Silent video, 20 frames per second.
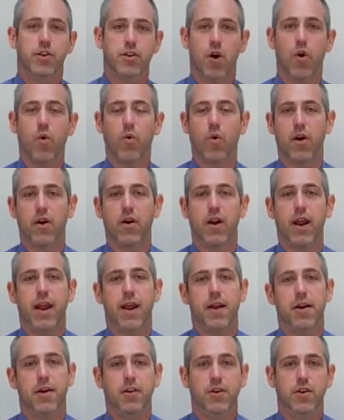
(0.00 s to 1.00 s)
Don't
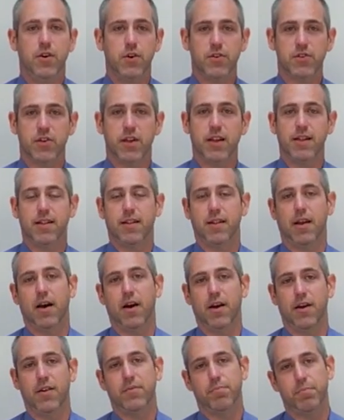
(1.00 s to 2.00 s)
worry. Usually
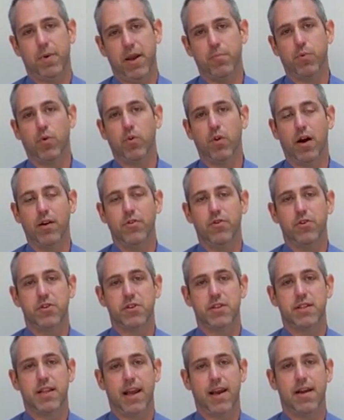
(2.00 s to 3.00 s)
people
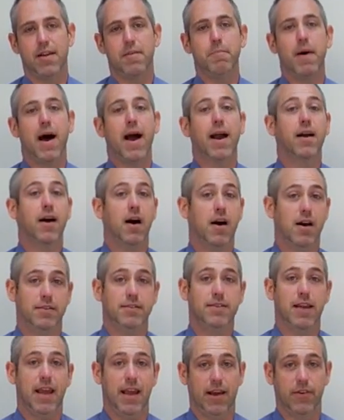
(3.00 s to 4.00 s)
understand by
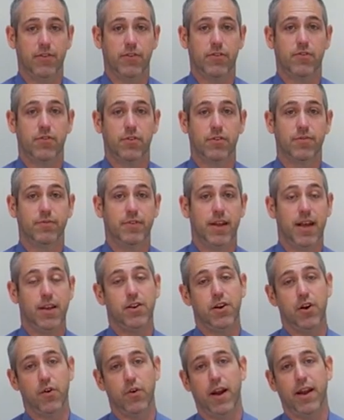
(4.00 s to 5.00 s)
context. They
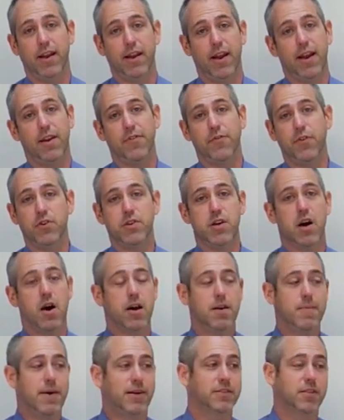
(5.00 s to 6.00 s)
do. And if you're talking
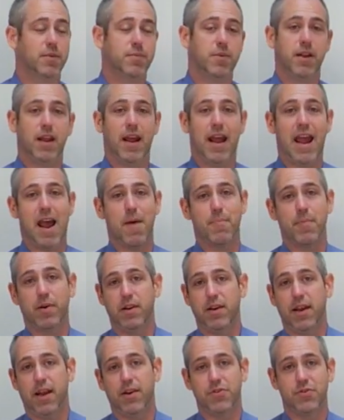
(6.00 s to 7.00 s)
about something that happened
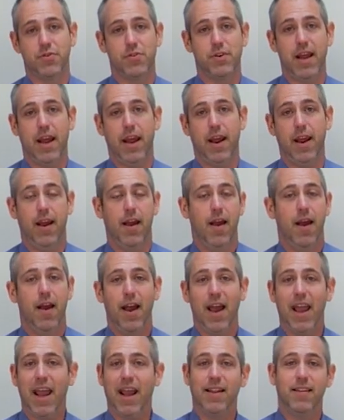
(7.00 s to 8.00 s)
yesterday
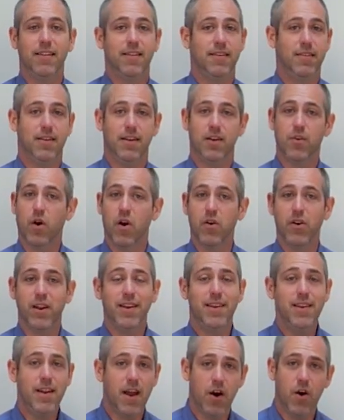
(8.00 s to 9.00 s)
and you already
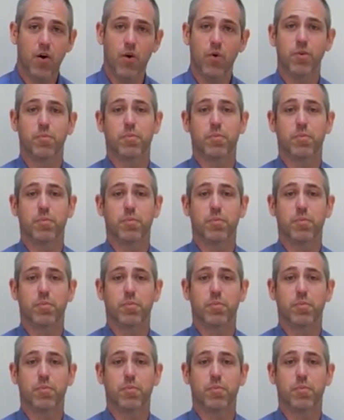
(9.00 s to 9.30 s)
know, the